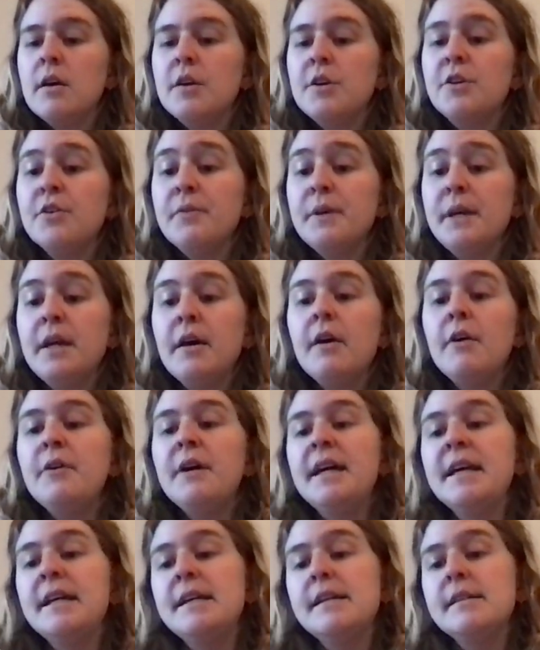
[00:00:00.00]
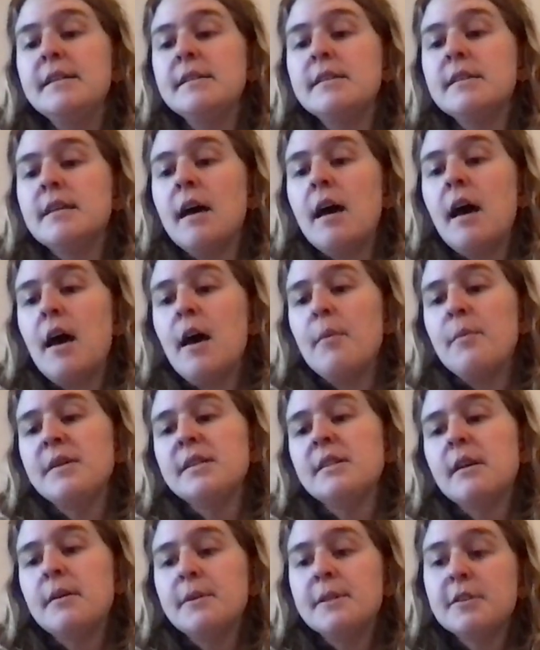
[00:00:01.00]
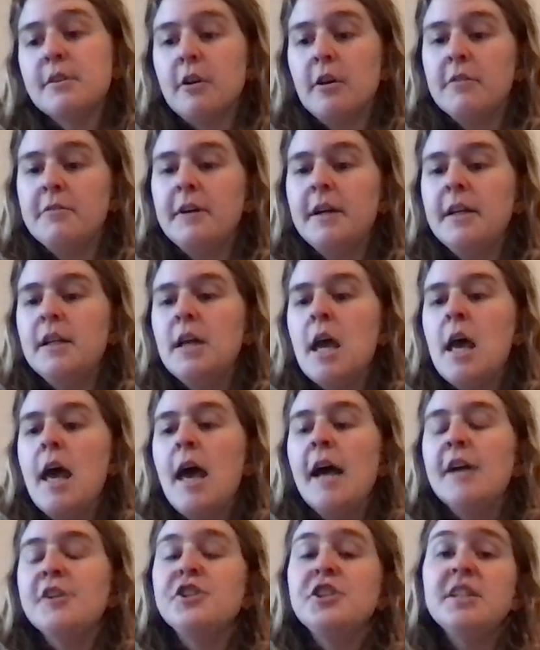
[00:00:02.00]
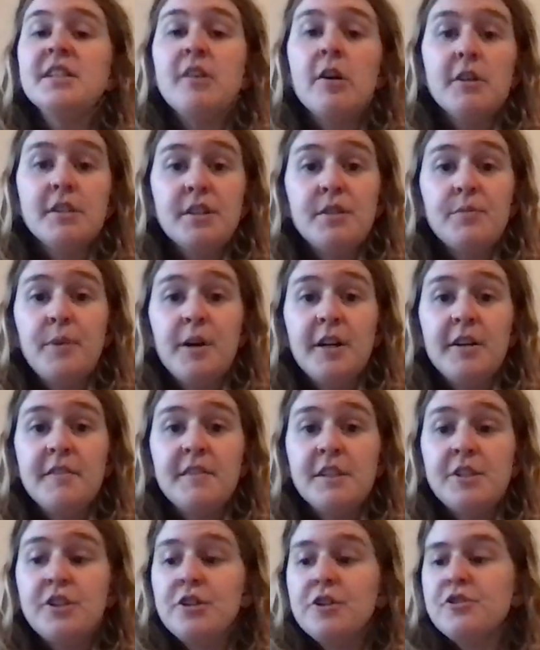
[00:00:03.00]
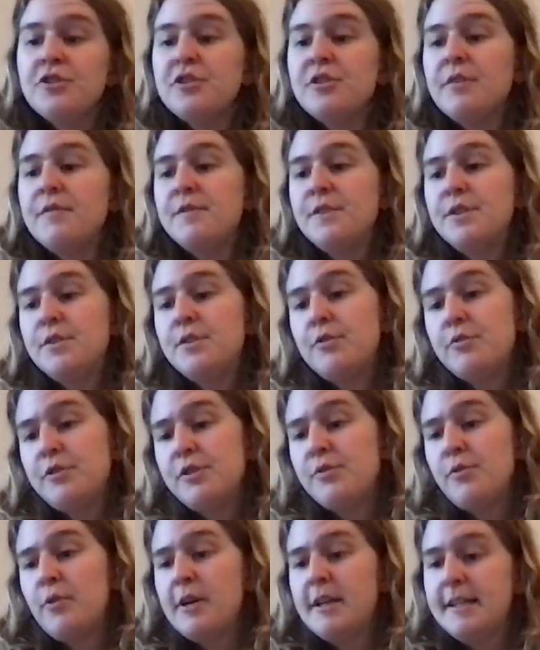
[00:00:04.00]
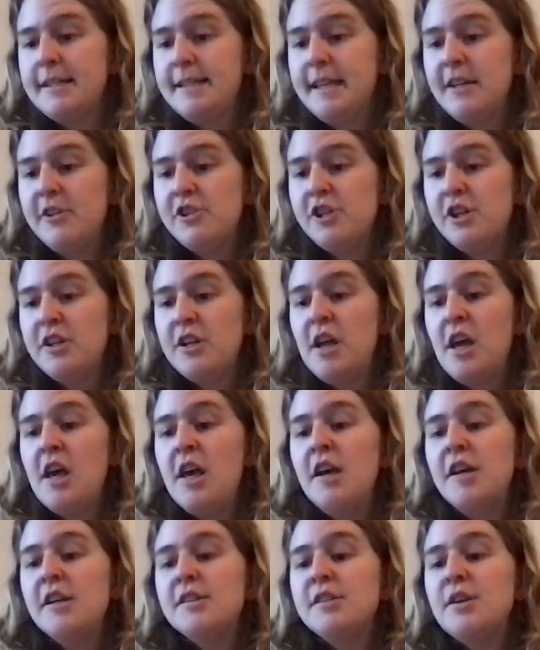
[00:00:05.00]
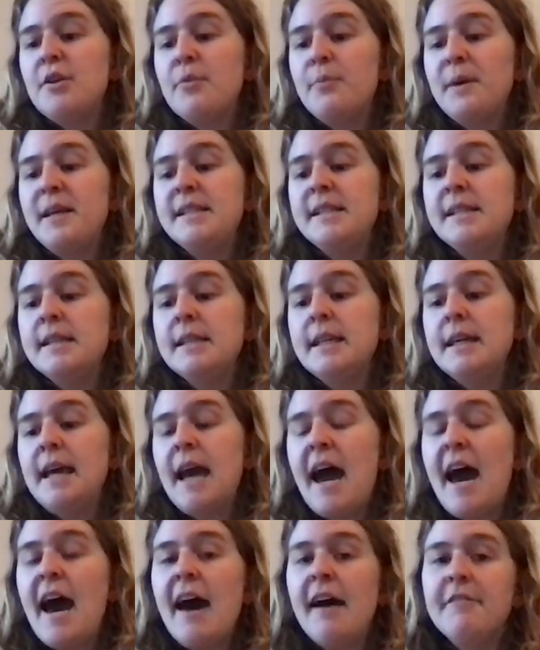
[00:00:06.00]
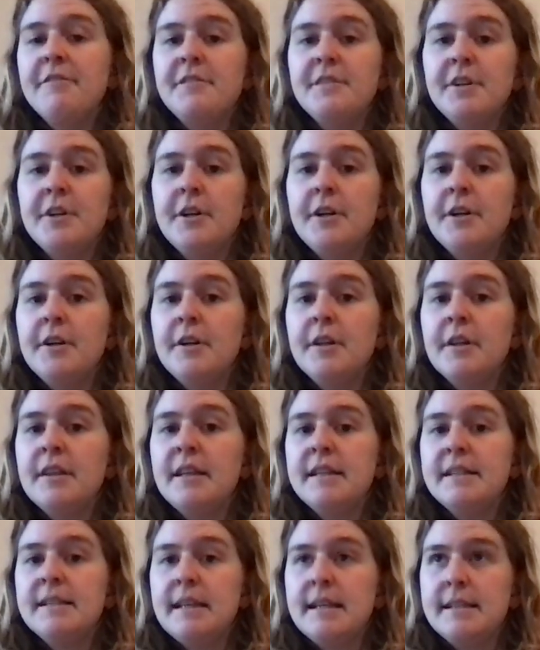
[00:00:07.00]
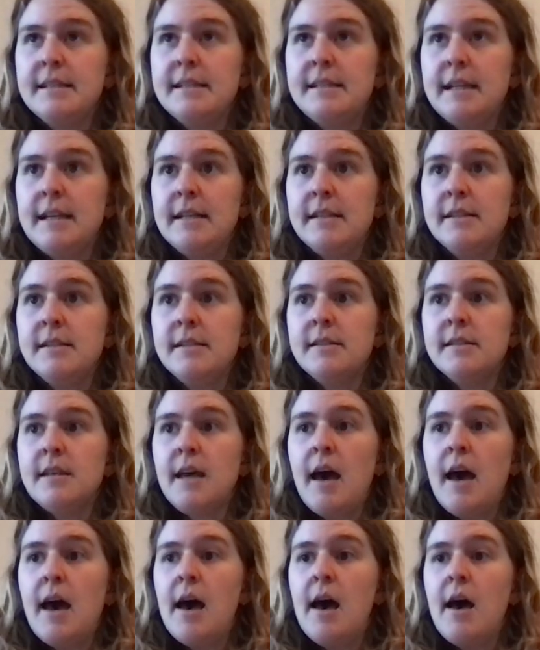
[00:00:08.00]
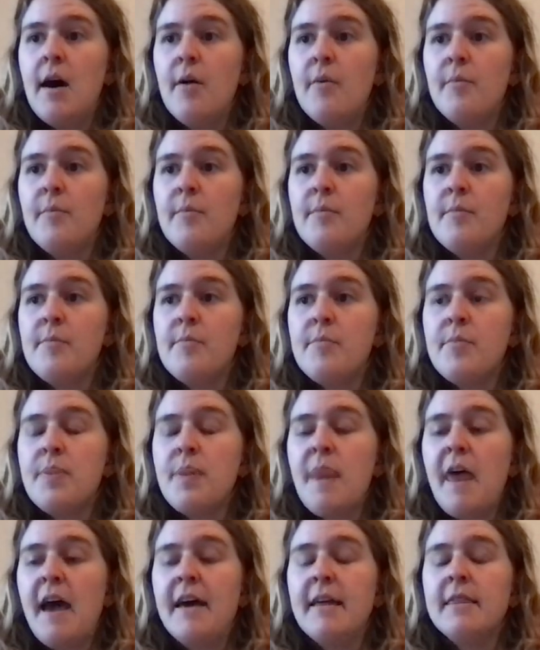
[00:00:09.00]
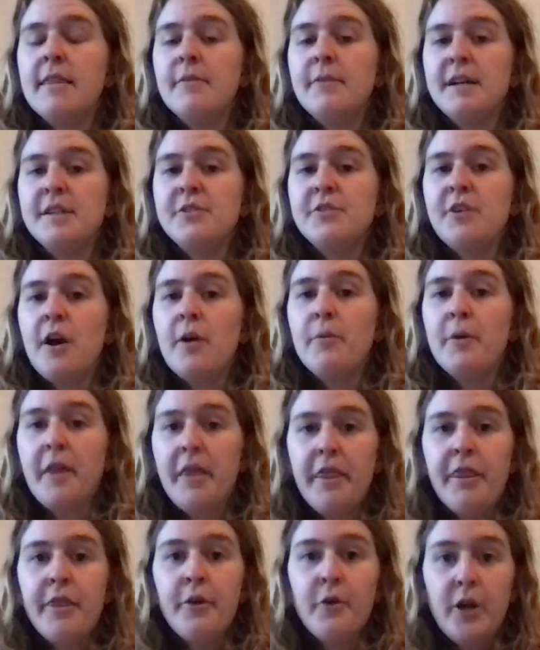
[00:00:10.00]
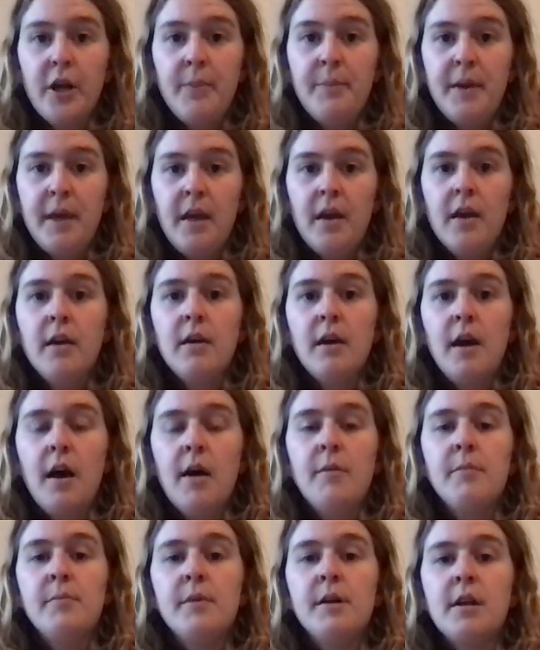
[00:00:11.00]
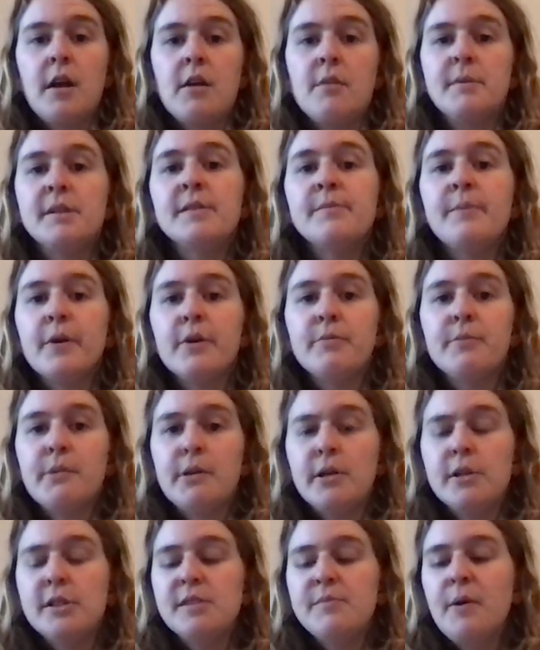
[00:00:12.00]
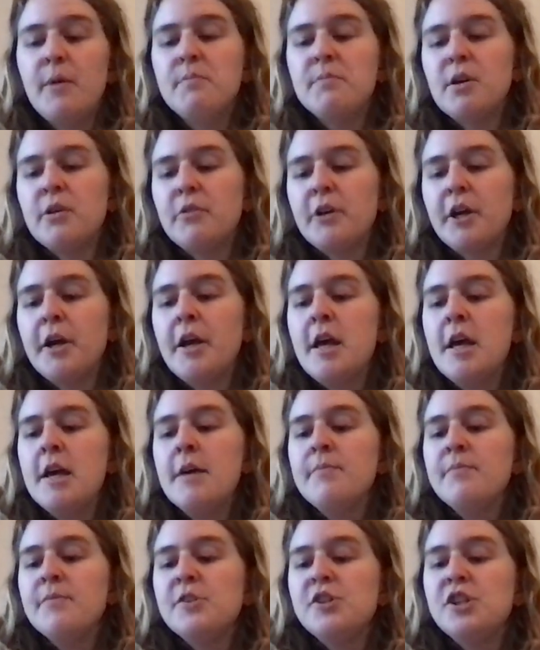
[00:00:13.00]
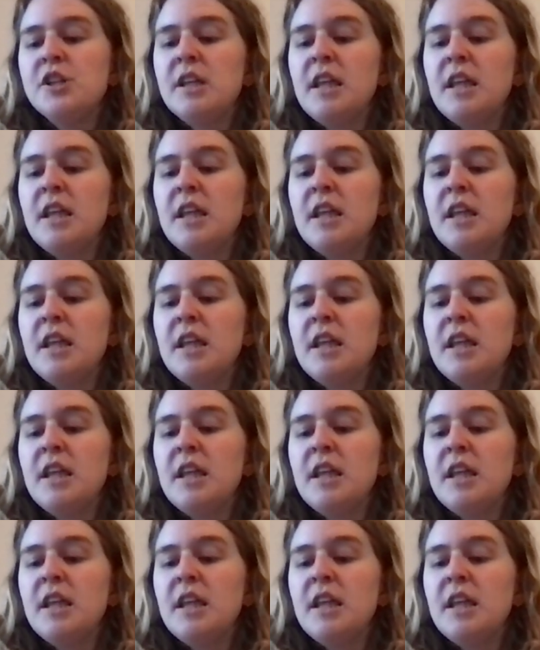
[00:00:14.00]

Yuriko is Azawa's girlfriend, and she's also part of the Children of Donors organization. So basically, after this instance at the restaurant with the creepy anonymous sperm donor, she